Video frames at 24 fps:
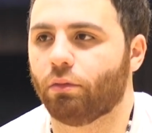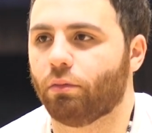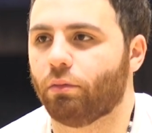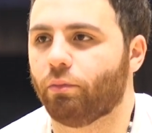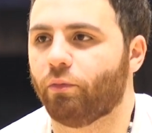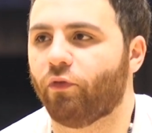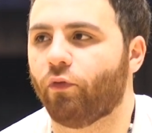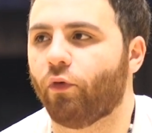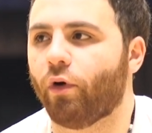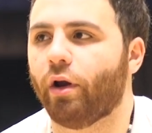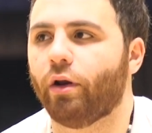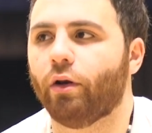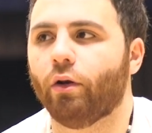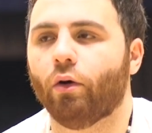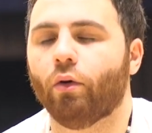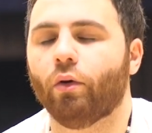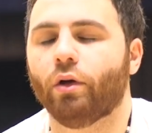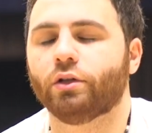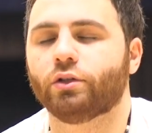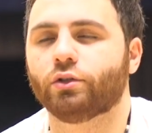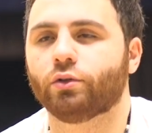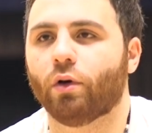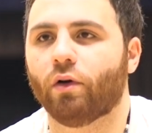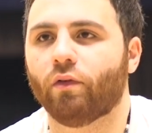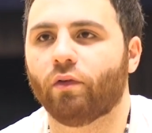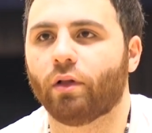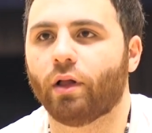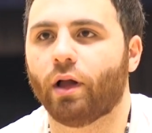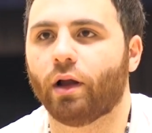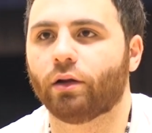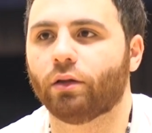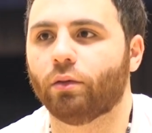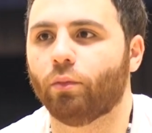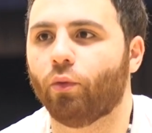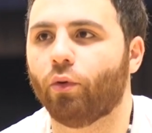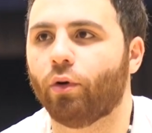Before I know it, it's 12
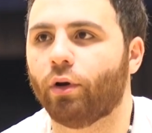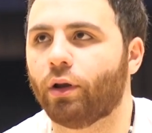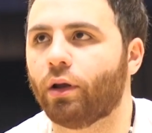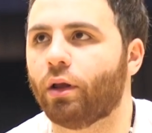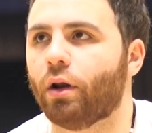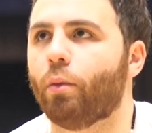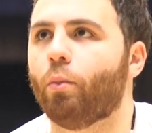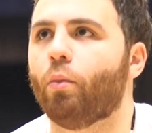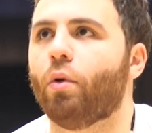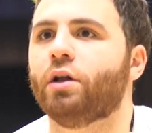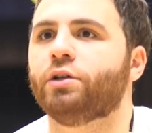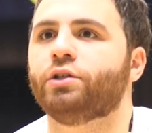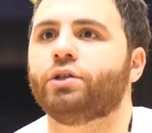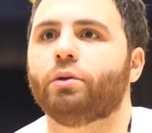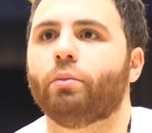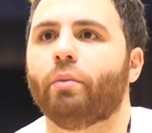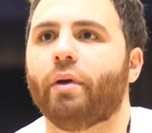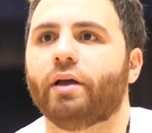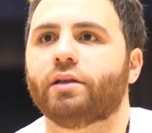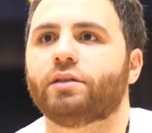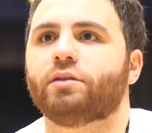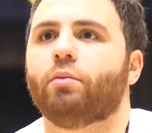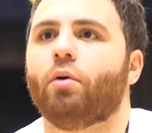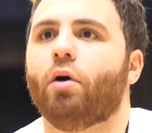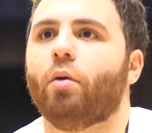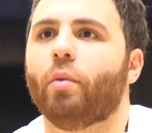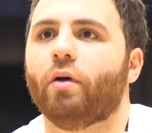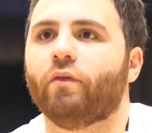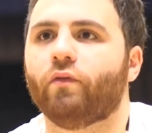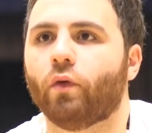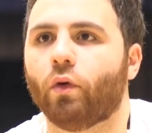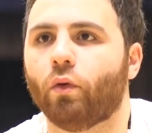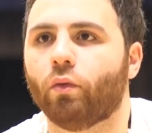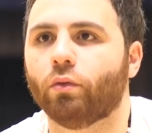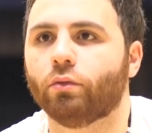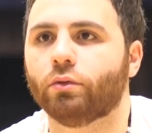o'clock in the morning and I'm watching basketball on my
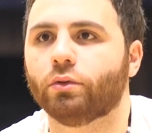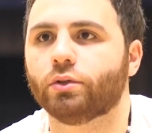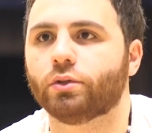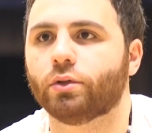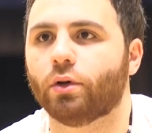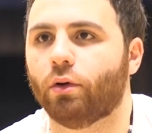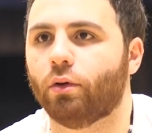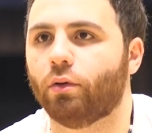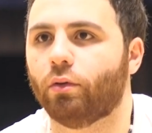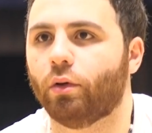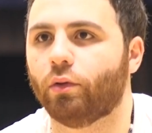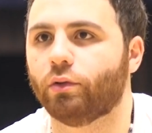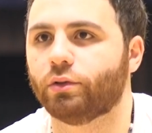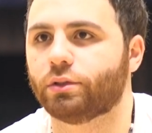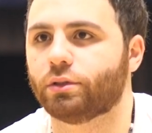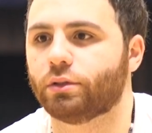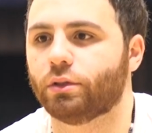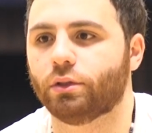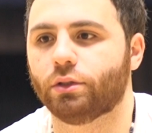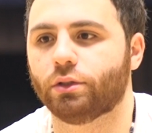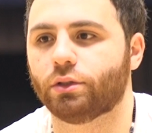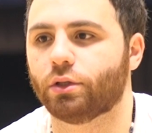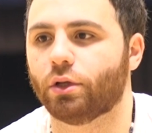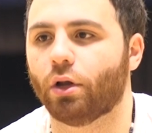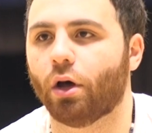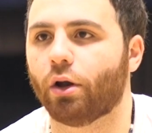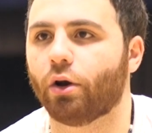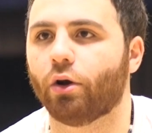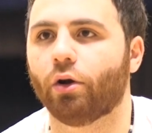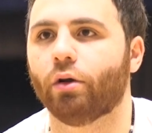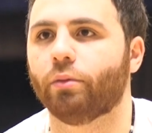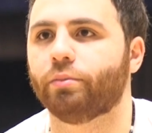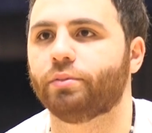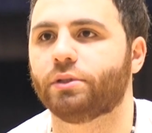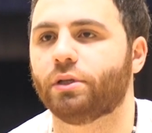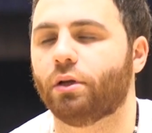phone. So it was just an
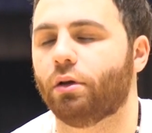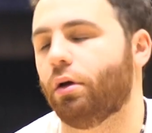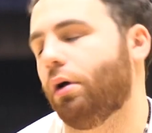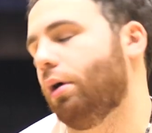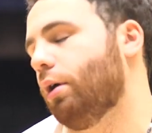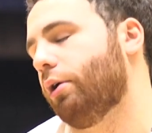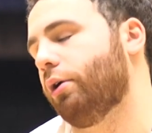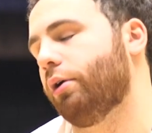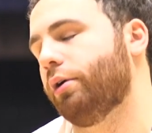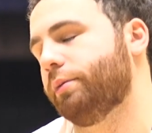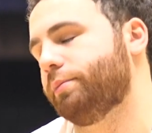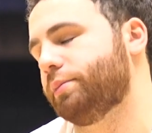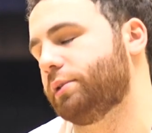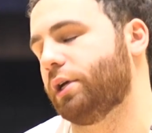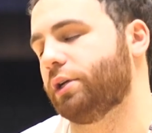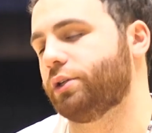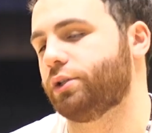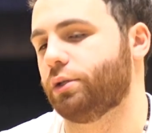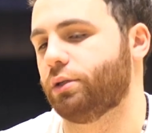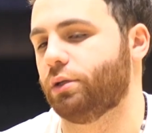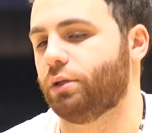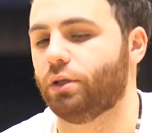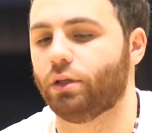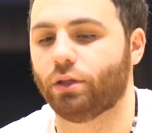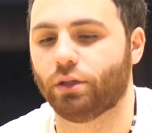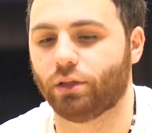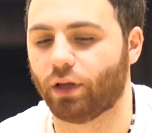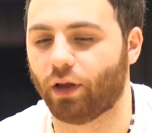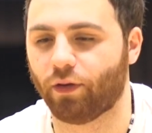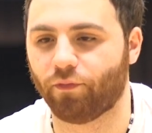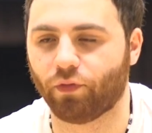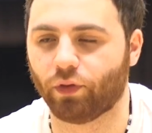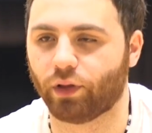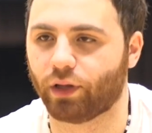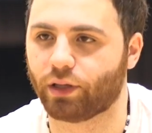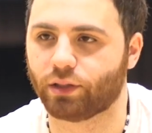utter obsession, and
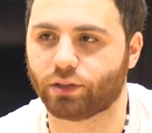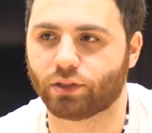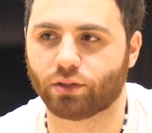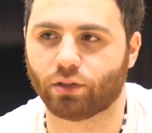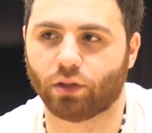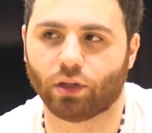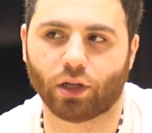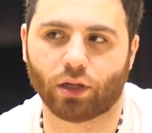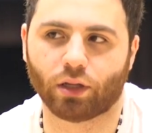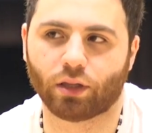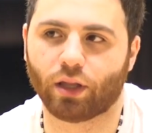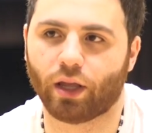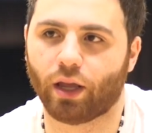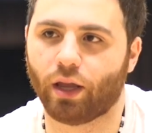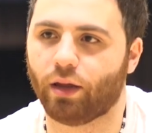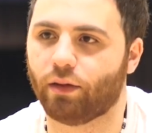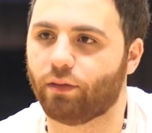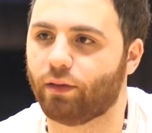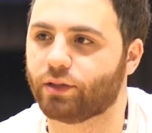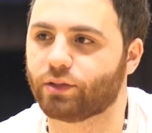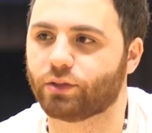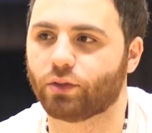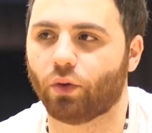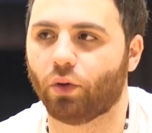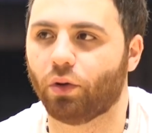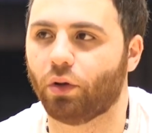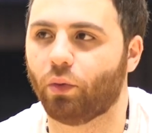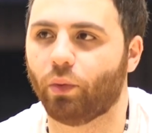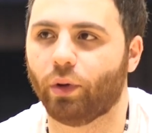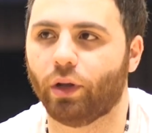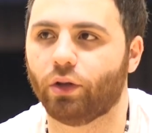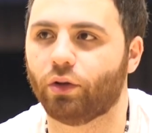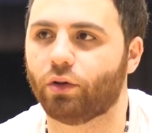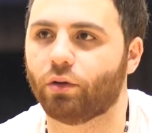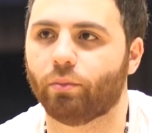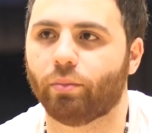I feel like it's still like that, and that's the only
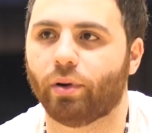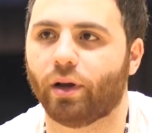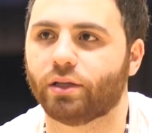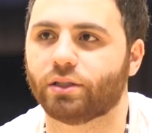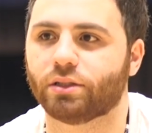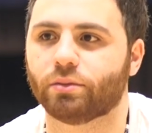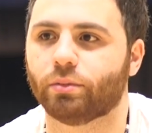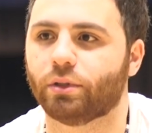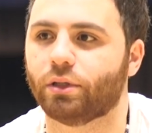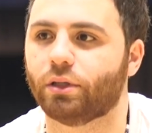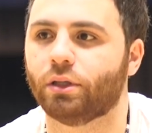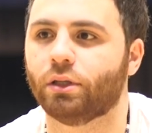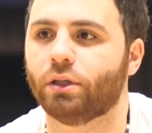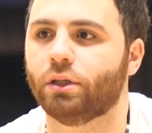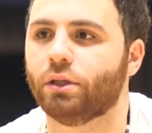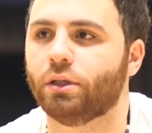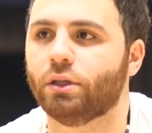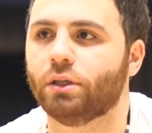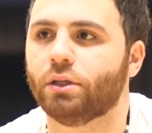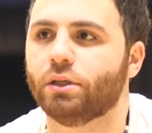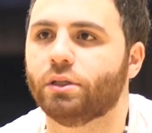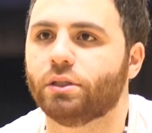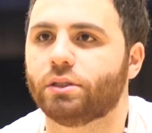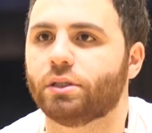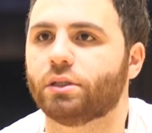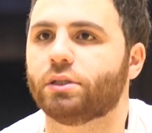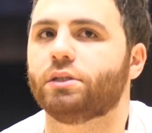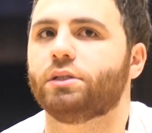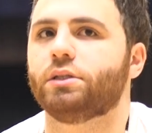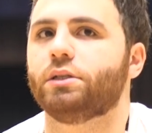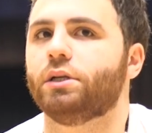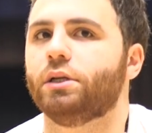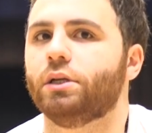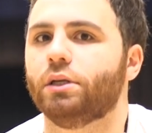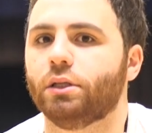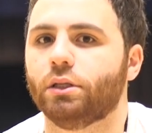way you can possibly
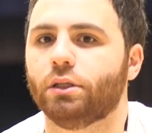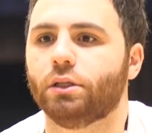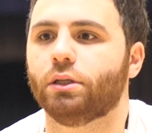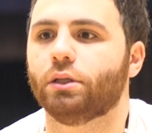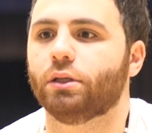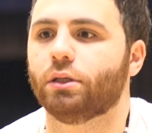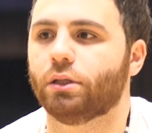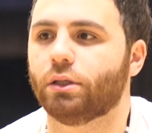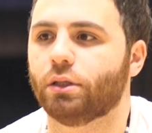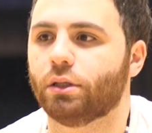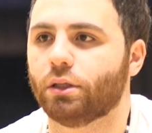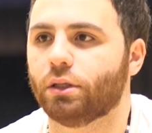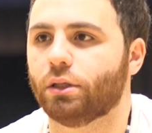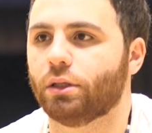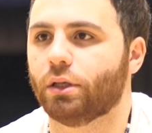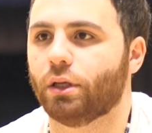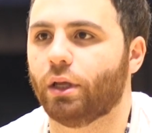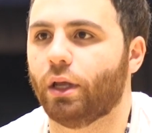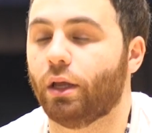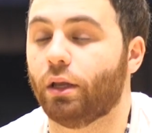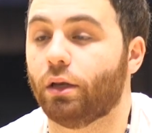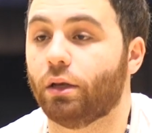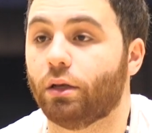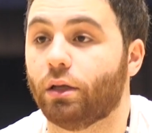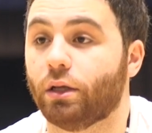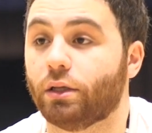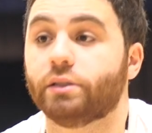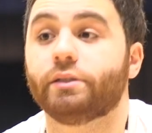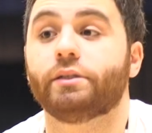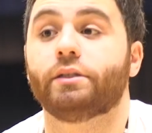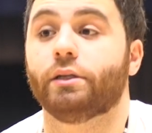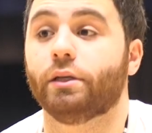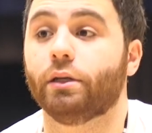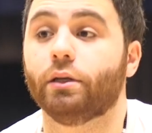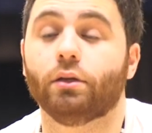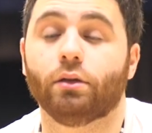succeed and
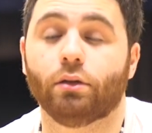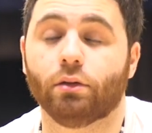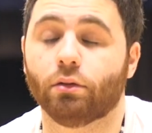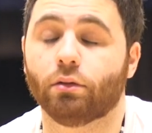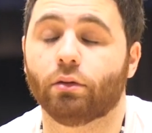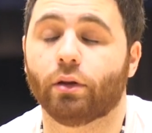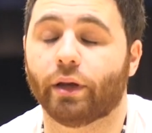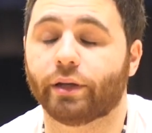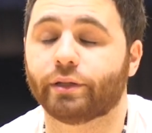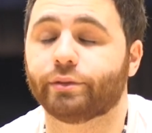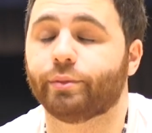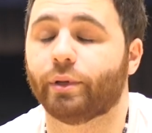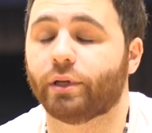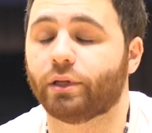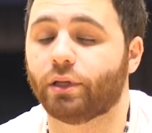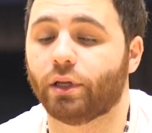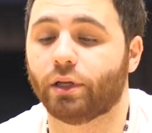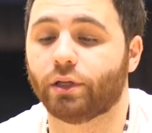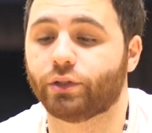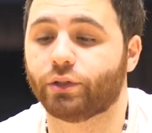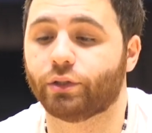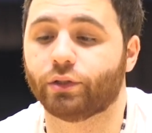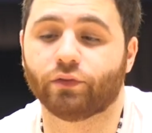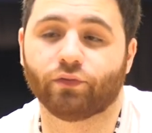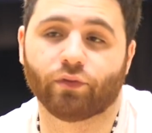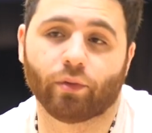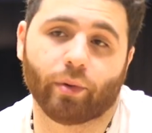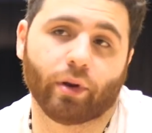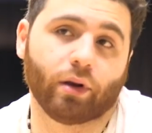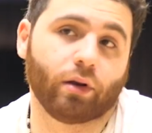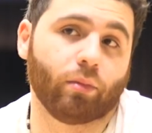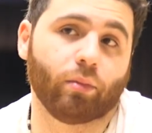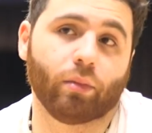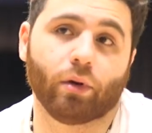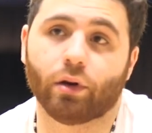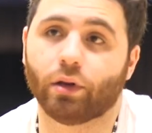exceed expectations from
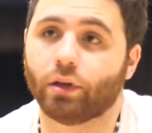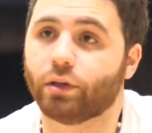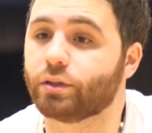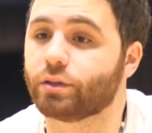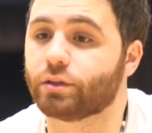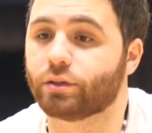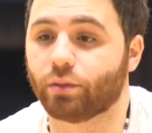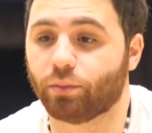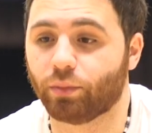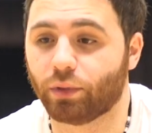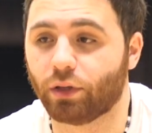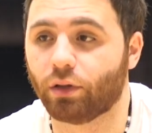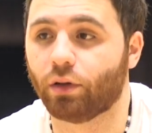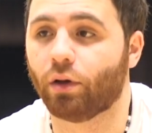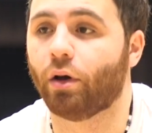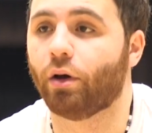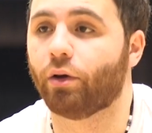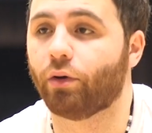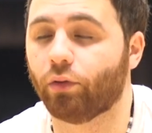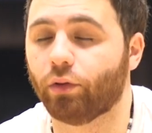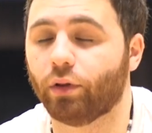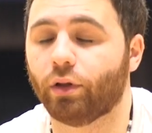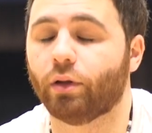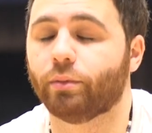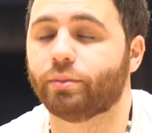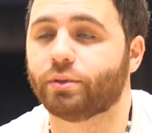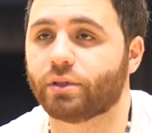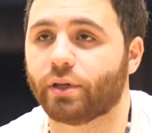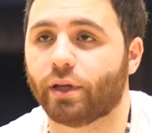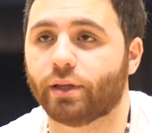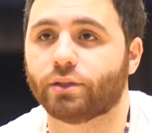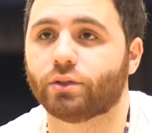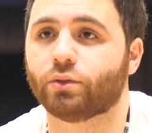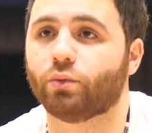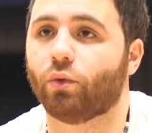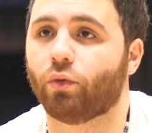anybody, is to be utterly
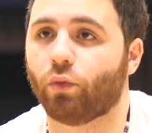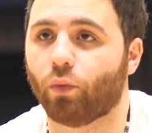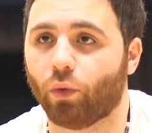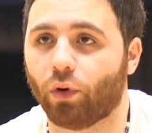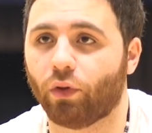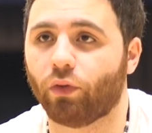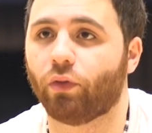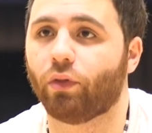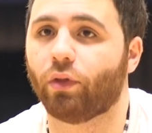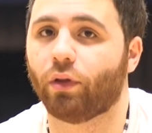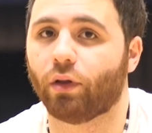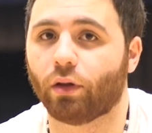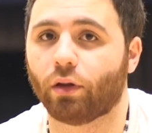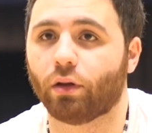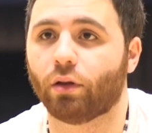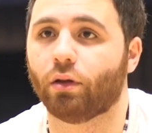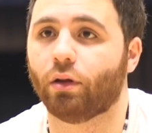obsessed with one thing.